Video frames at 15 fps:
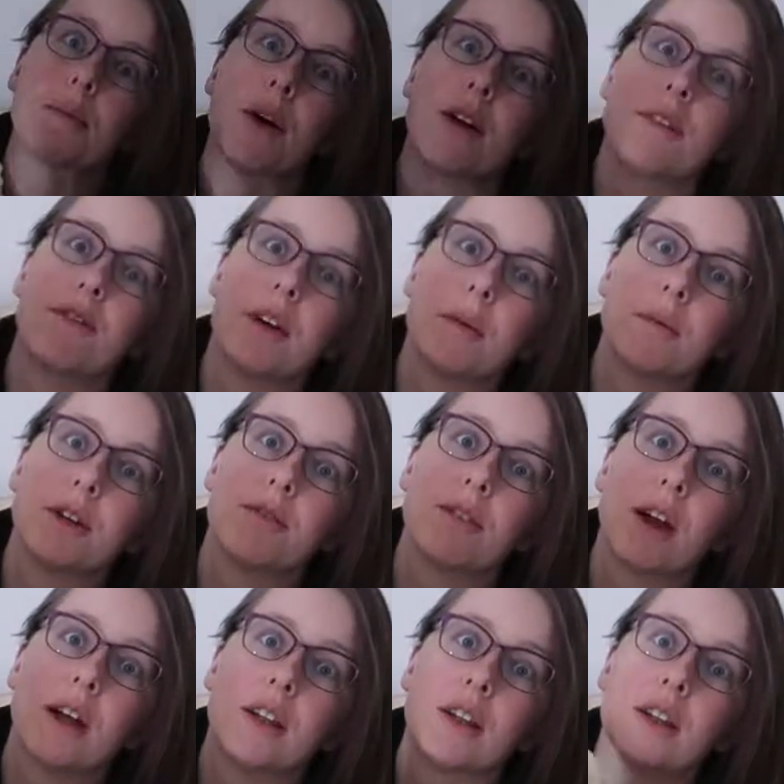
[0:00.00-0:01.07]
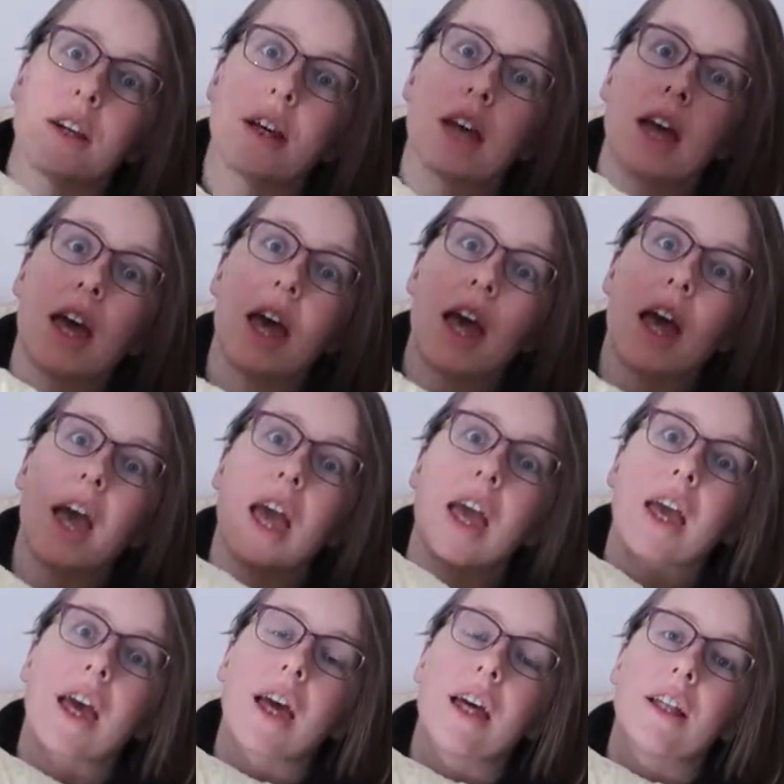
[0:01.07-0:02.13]
by a family friend,
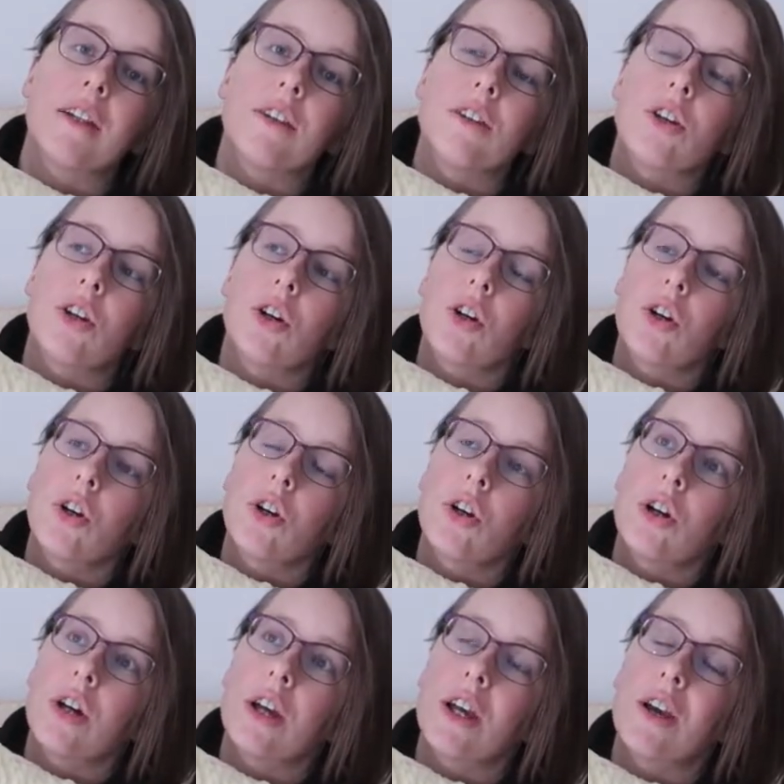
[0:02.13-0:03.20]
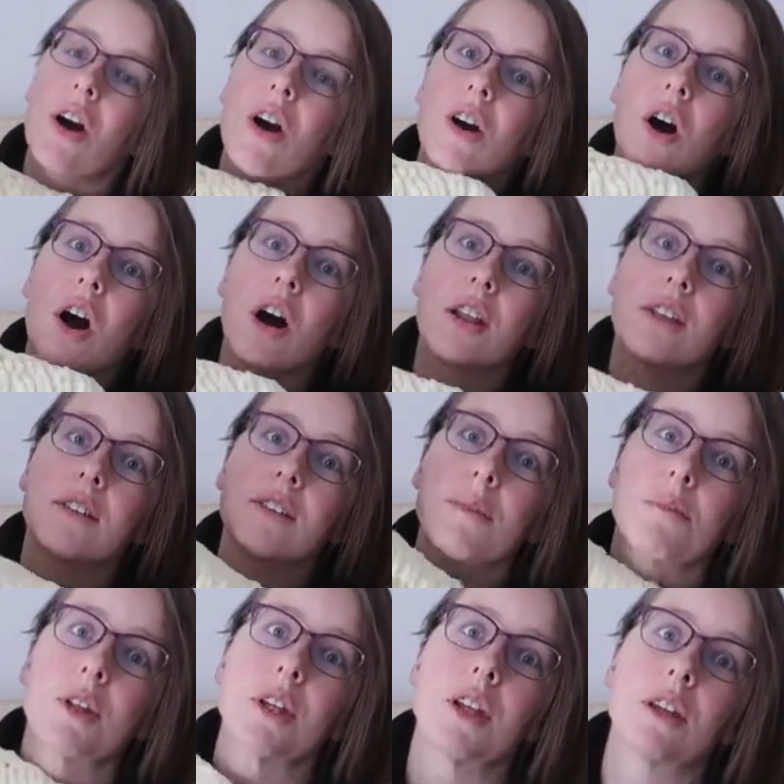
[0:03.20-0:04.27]
and it got caught in
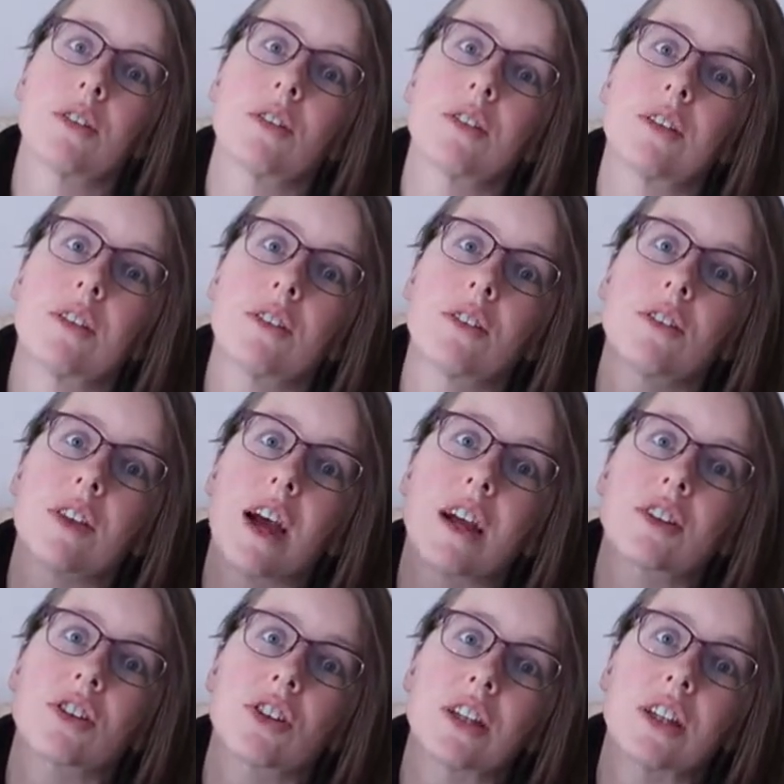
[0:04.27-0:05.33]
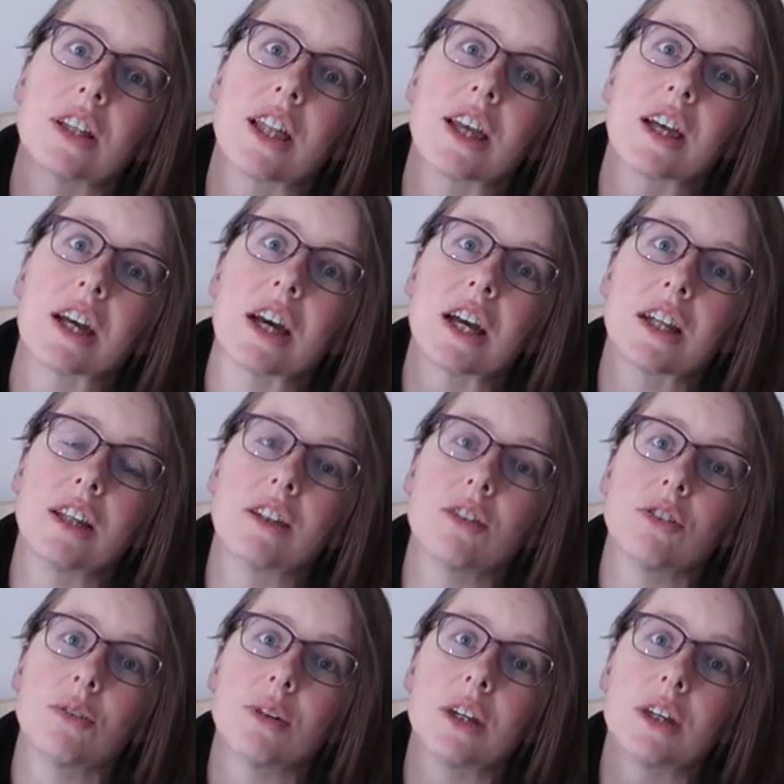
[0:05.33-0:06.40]
something, and her sister's actually like cut
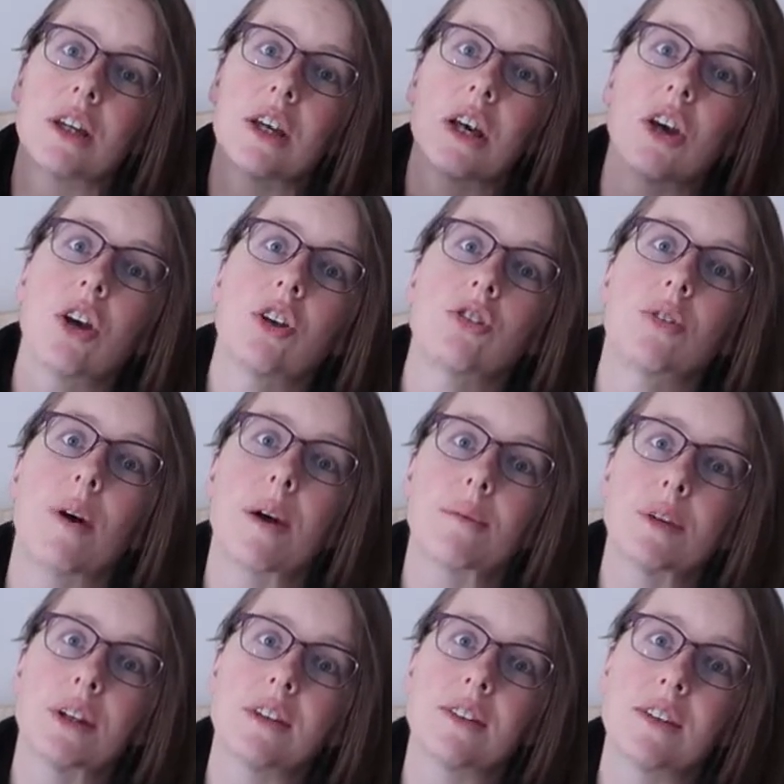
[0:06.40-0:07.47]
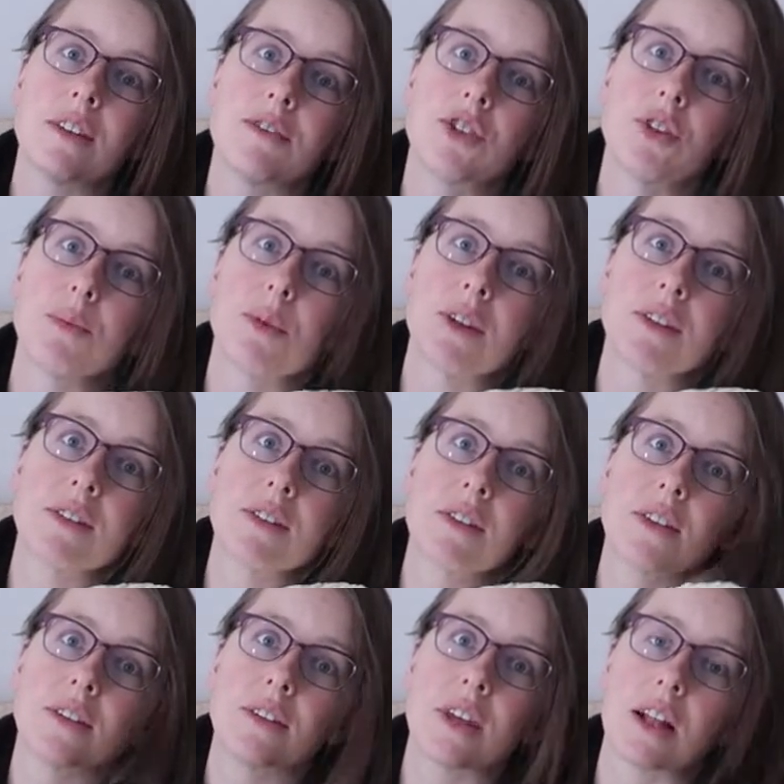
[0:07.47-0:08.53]
into it. So I'm gonna see if she wants
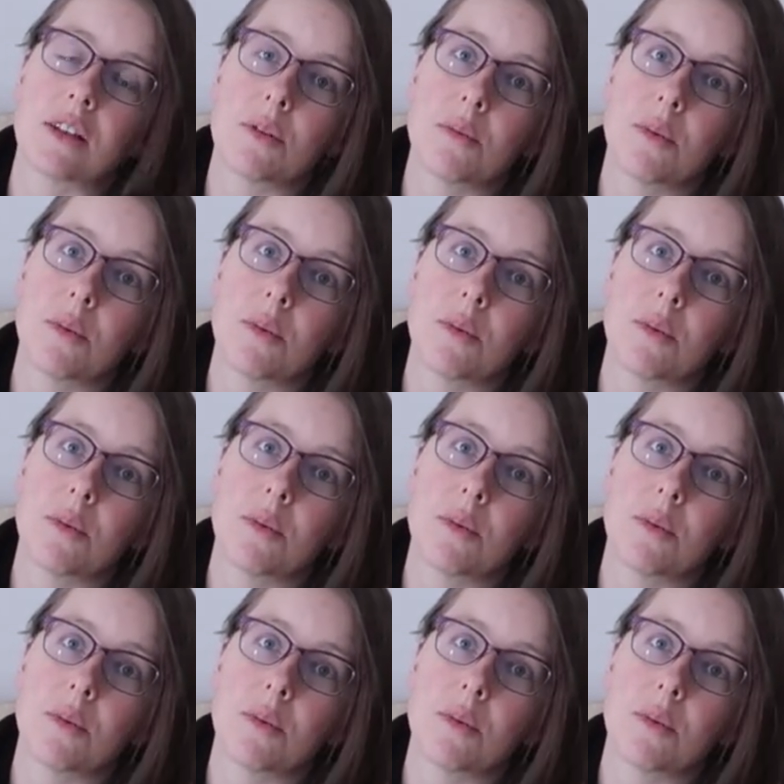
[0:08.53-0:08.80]
this yellow